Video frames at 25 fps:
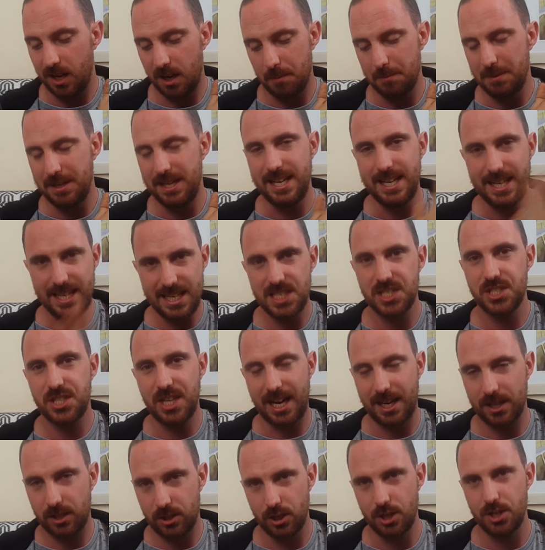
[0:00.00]
It
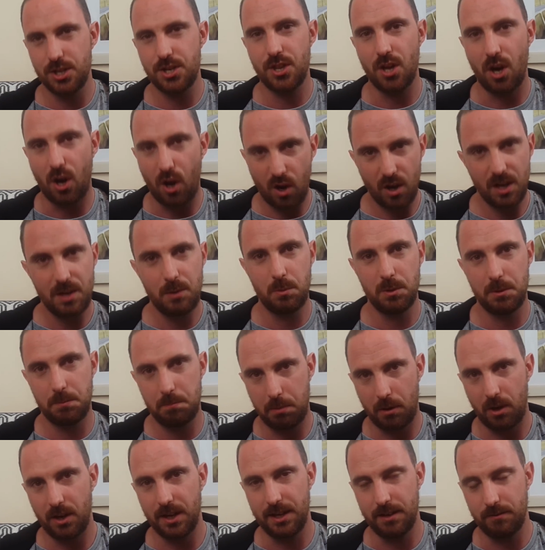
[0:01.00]
is that good that I
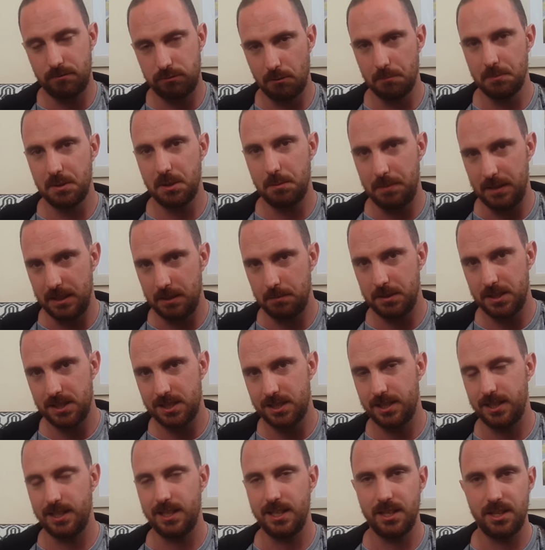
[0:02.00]
would buy it from the
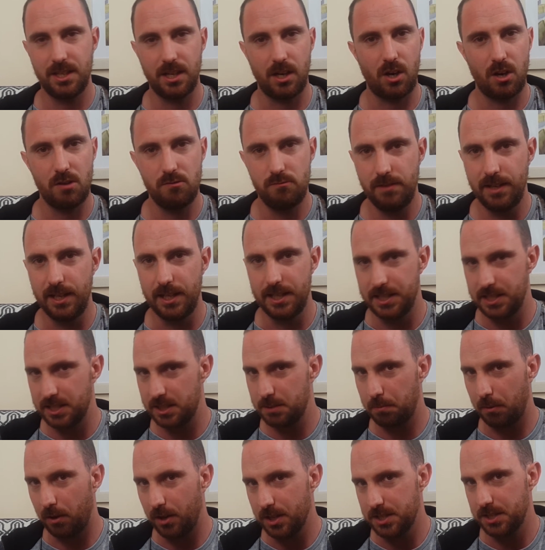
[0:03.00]
BBC that I really
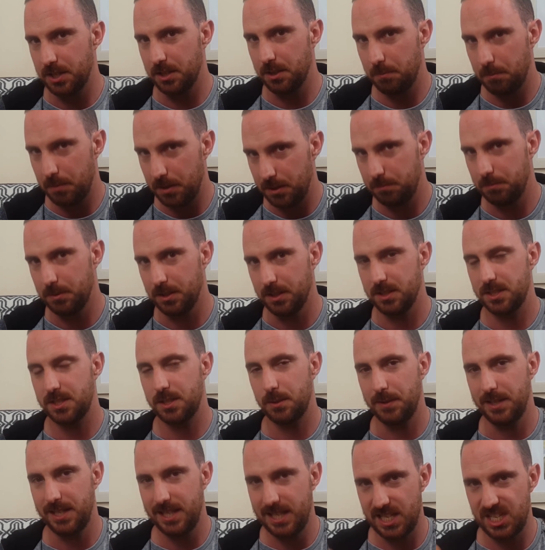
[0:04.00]
despise at the
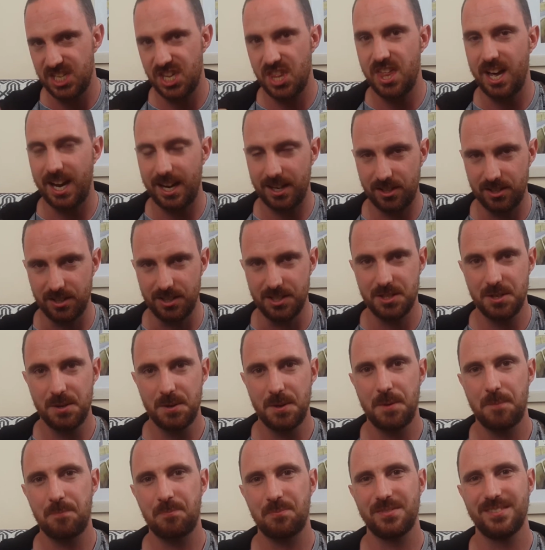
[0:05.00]
moment. So it is that good.
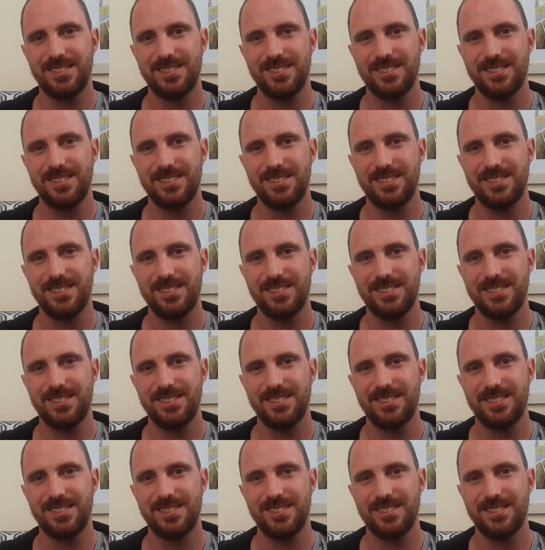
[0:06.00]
